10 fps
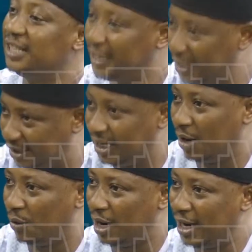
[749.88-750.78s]
the heat
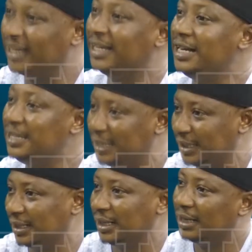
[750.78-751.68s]
now, are
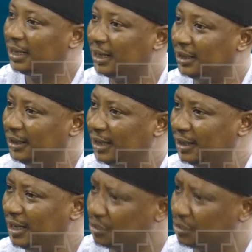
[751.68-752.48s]
increasing Uh, the, the